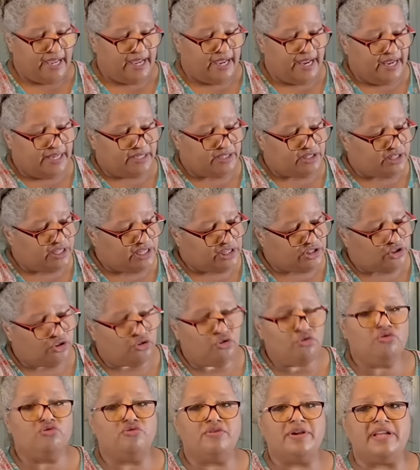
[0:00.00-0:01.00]
It's these
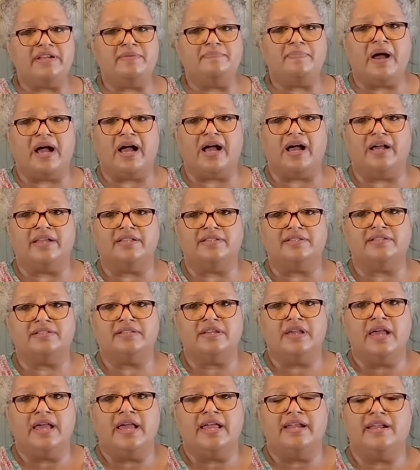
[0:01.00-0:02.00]
little green pods.
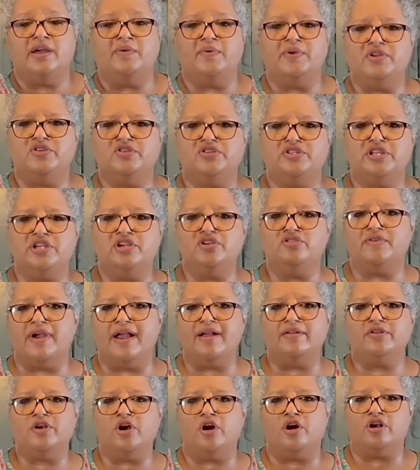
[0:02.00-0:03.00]
Now, when you see
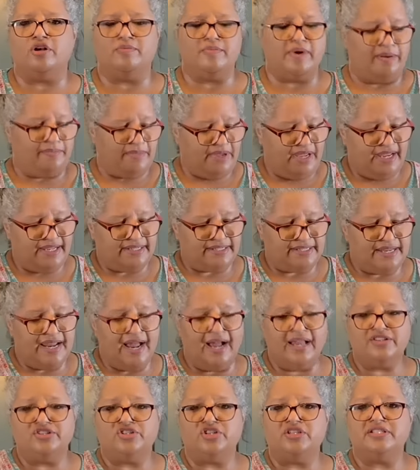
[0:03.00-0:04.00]
ground cardamom, it's
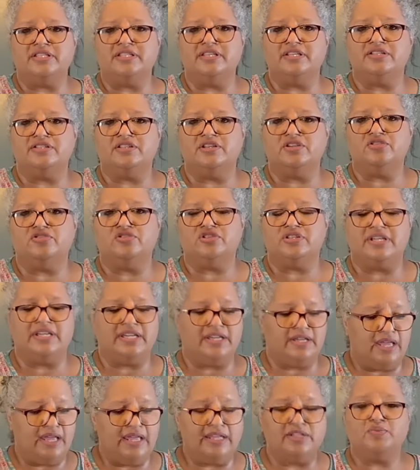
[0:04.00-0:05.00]
not just this that you're
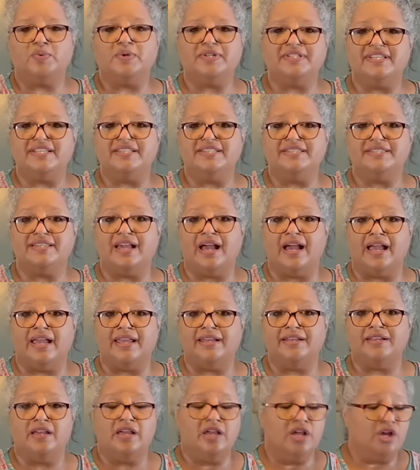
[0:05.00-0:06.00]
seeing, it's what's inside.